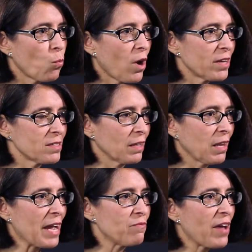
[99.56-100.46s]
to want
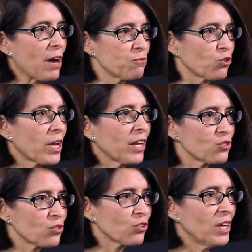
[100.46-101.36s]
life after
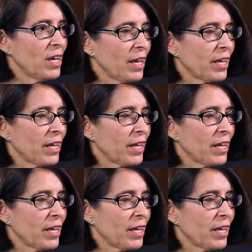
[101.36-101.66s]
cancer,